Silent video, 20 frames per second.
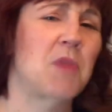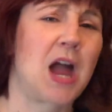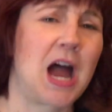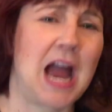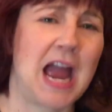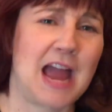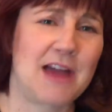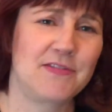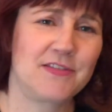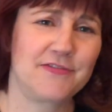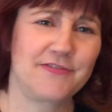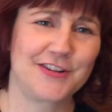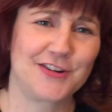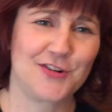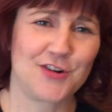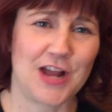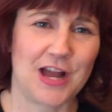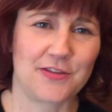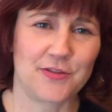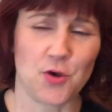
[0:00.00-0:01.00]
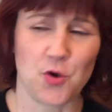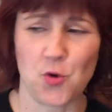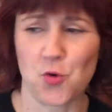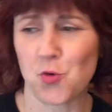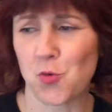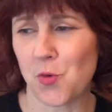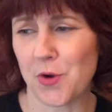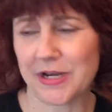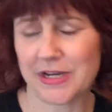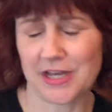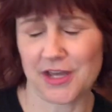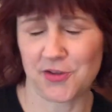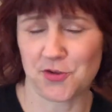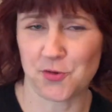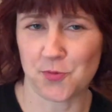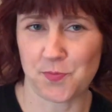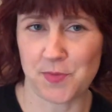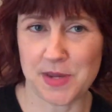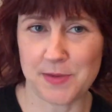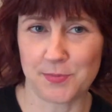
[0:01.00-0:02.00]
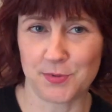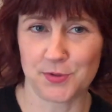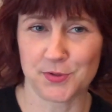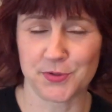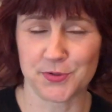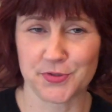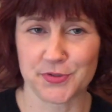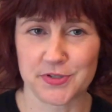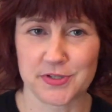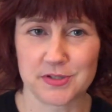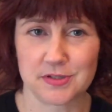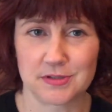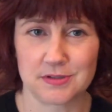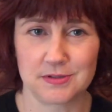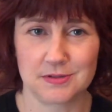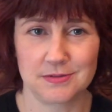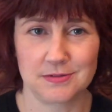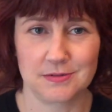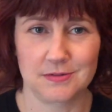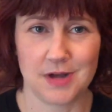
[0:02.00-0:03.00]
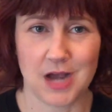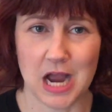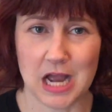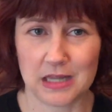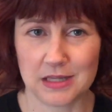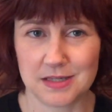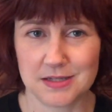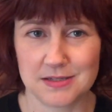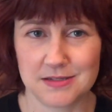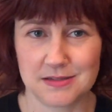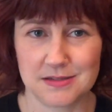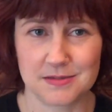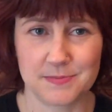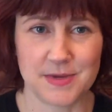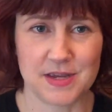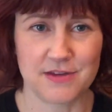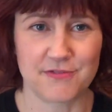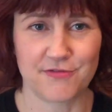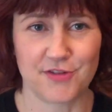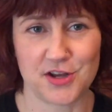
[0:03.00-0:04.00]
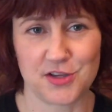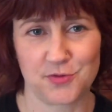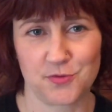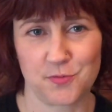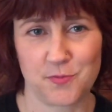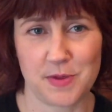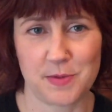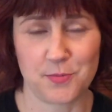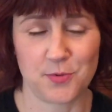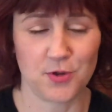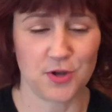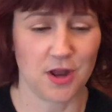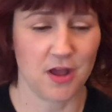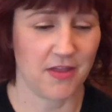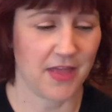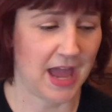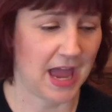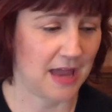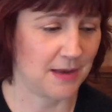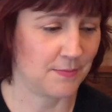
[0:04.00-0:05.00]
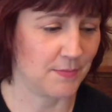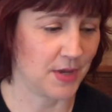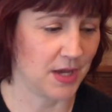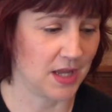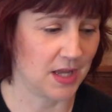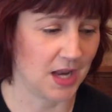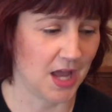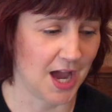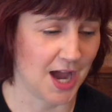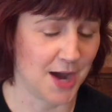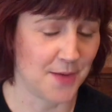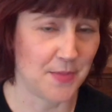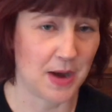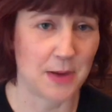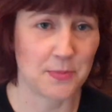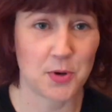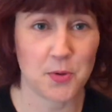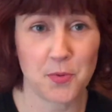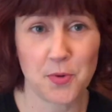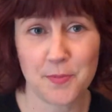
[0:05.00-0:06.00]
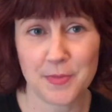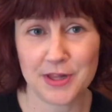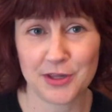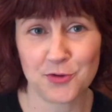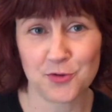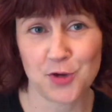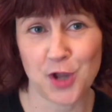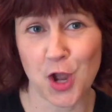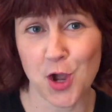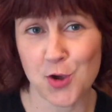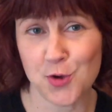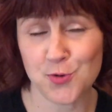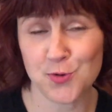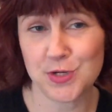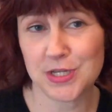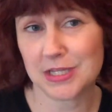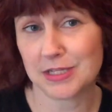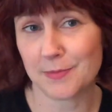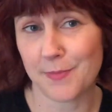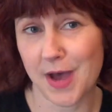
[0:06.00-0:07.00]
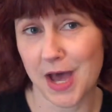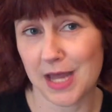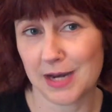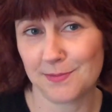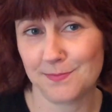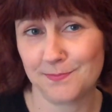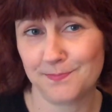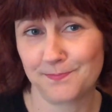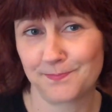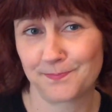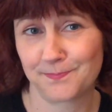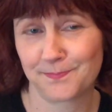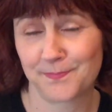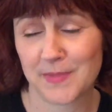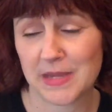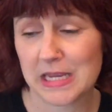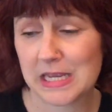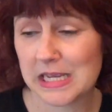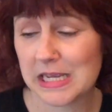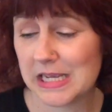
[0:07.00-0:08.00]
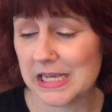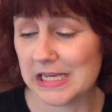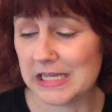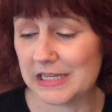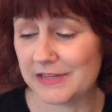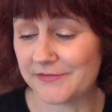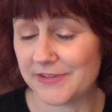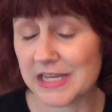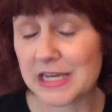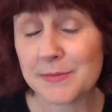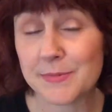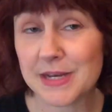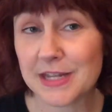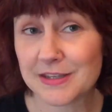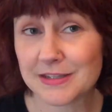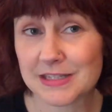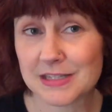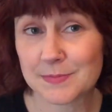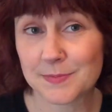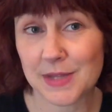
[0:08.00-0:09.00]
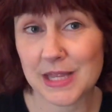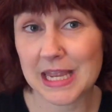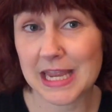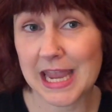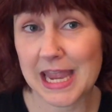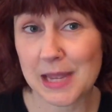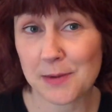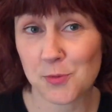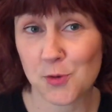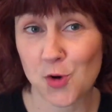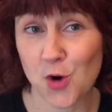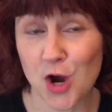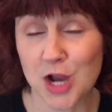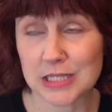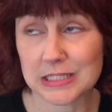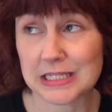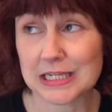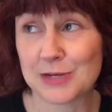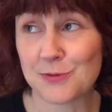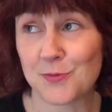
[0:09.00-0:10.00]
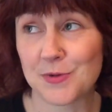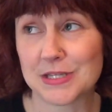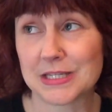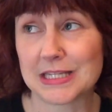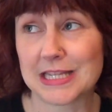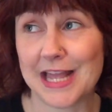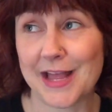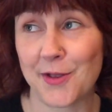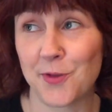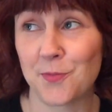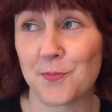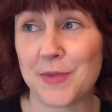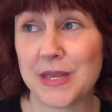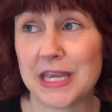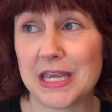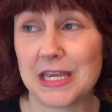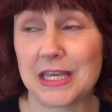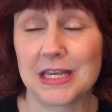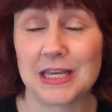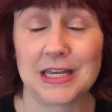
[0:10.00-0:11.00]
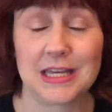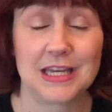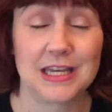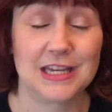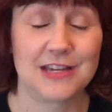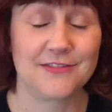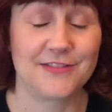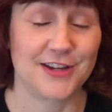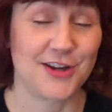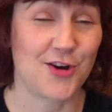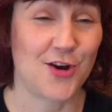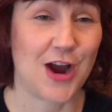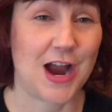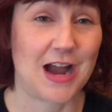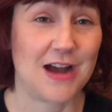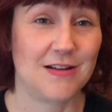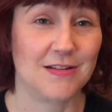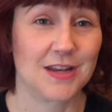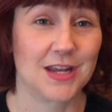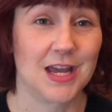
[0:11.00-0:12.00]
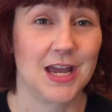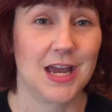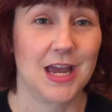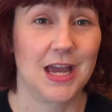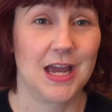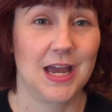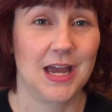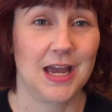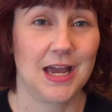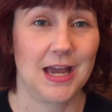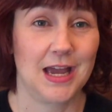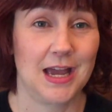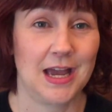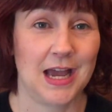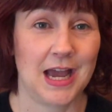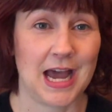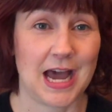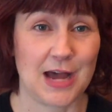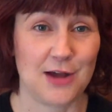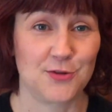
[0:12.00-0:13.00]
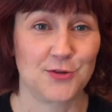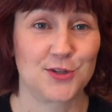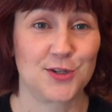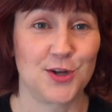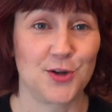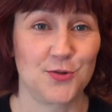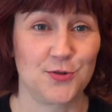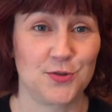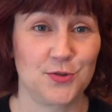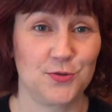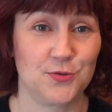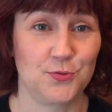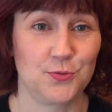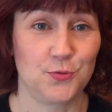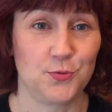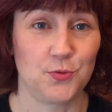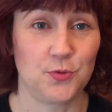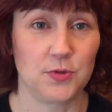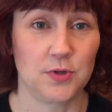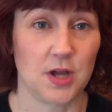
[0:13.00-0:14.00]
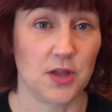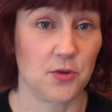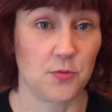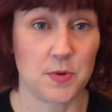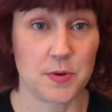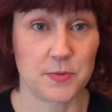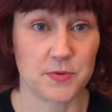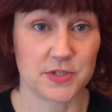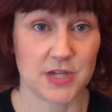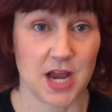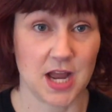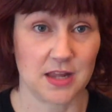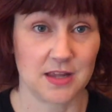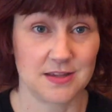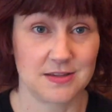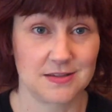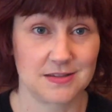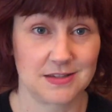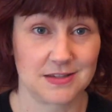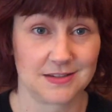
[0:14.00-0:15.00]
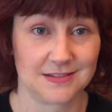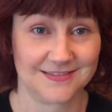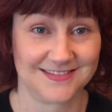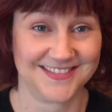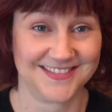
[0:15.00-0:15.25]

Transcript: I haven't figured out the whole going to other people's islands, being friends with people and all that, but I'm gonna put my little code at the bottom, and if anybody else is playing Animal Crossing and wants to help me figure out how to go to other people's islands,